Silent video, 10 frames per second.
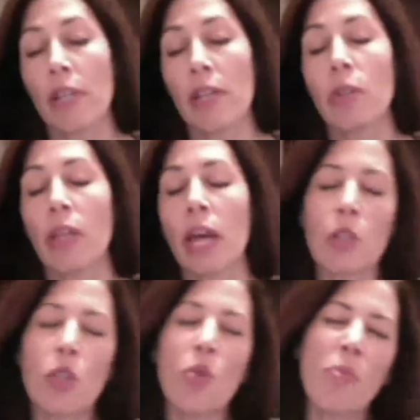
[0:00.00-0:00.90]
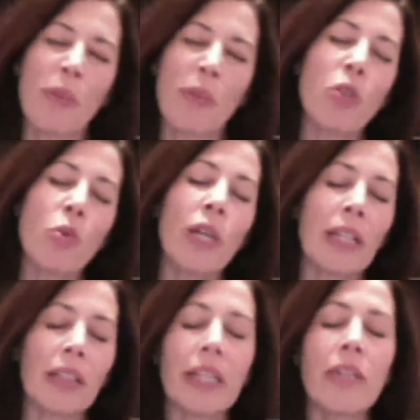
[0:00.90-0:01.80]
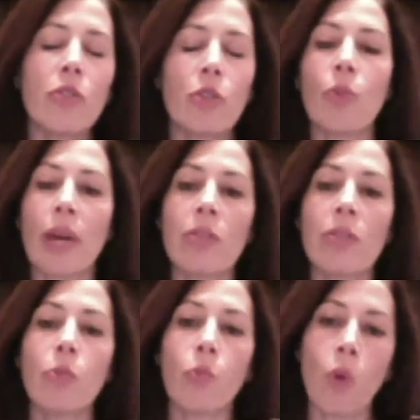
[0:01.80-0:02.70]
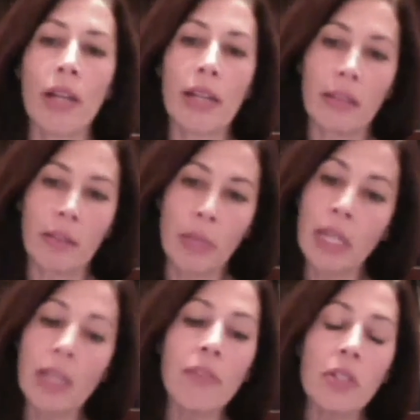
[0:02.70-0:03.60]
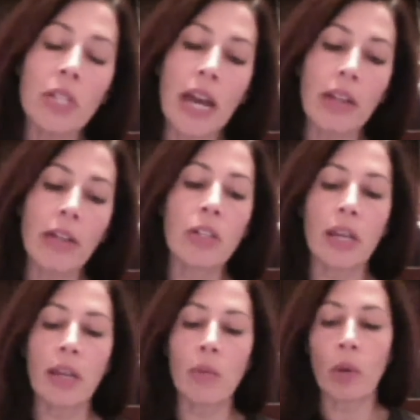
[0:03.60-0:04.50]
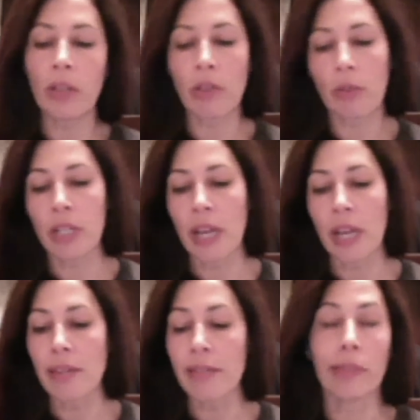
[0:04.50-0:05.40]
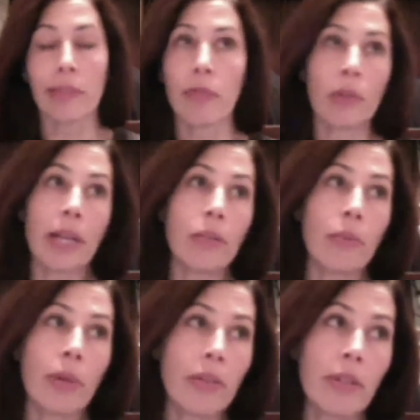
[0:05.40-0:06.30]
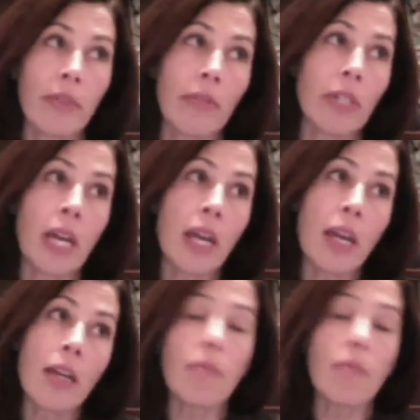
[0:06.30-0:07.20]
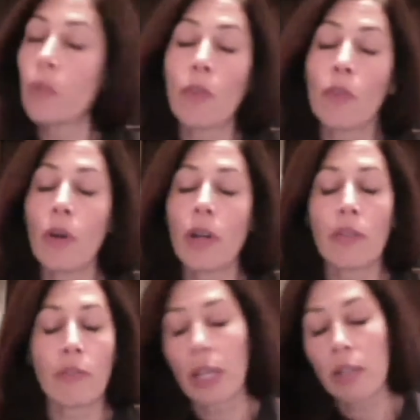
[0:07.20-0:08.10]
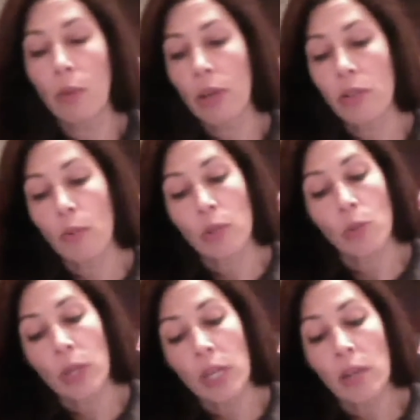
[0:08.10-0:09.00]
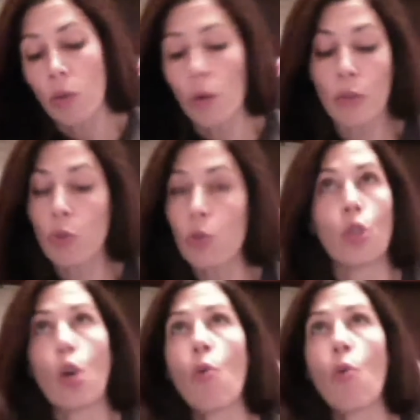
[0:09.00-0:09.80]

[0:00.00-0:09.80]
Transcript: as you like, but do at least 2 weights, one at the beginning of the challenge and one in 30 days. If you like to weigh yourself every day, go for it. If you like to weigh yourself once a week, or if you don't